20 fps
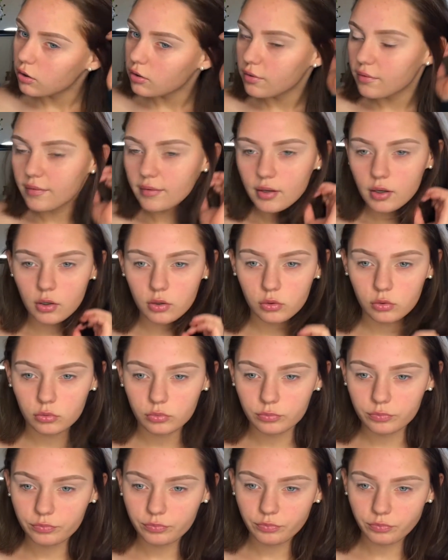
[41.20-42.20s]
So,
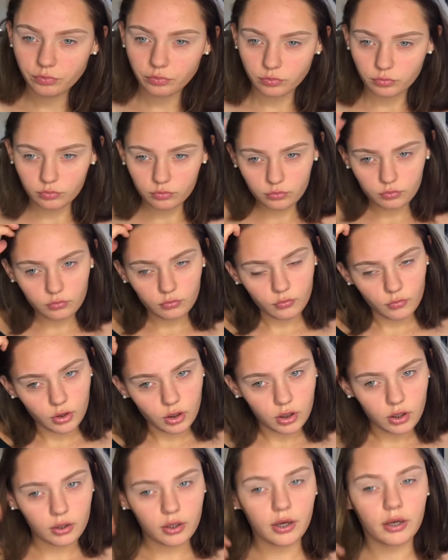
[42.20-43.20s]

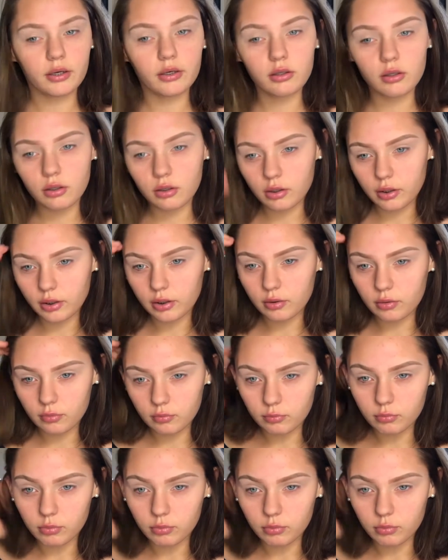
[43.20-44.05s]
I kind of look like